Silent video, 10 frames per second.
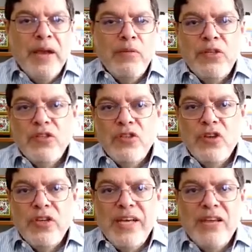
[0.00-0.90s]
And we just
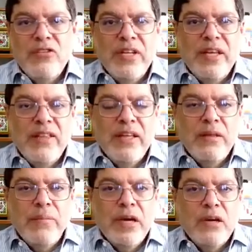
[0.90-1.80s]
saw yesterday
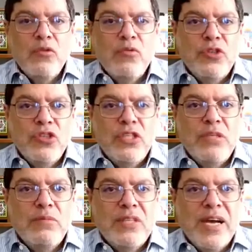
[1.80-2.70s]
that the Baku
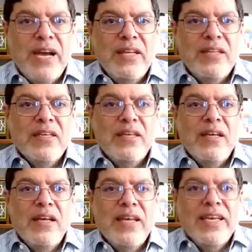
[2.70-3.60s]
regime signed a
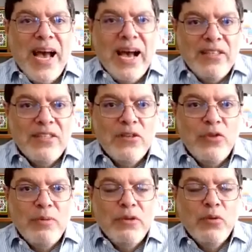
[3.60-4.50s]
gas
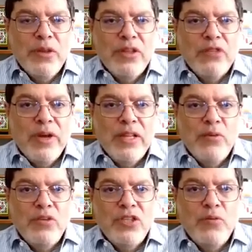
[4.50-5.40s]
agreement with the
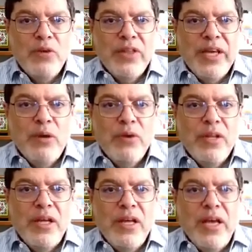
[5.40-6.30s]
Israeli regime where they
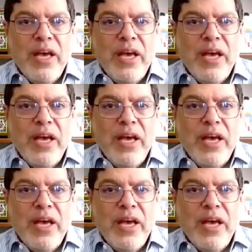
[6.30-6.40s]
will